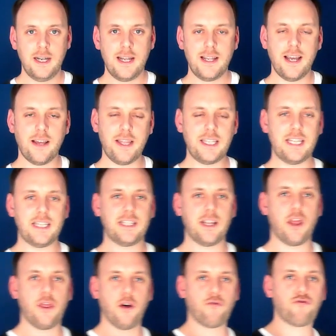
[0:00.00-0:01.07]
Now, this is
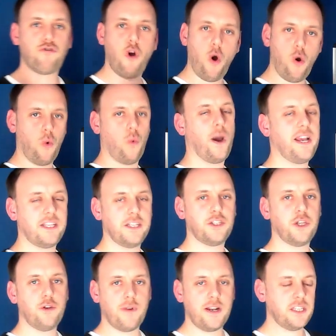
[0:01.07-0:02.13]
the wrong way to
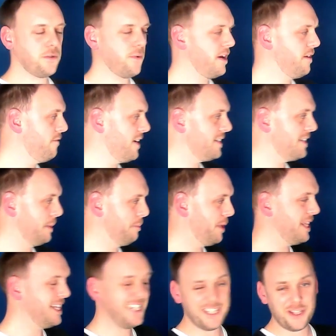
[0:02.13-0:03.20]
do rent-to-rent investing, but
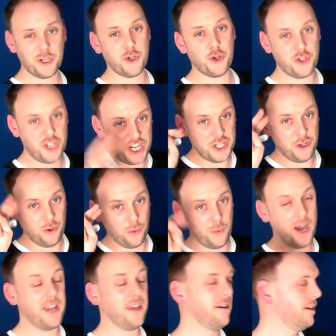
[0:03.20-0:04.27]
this is the traditional way,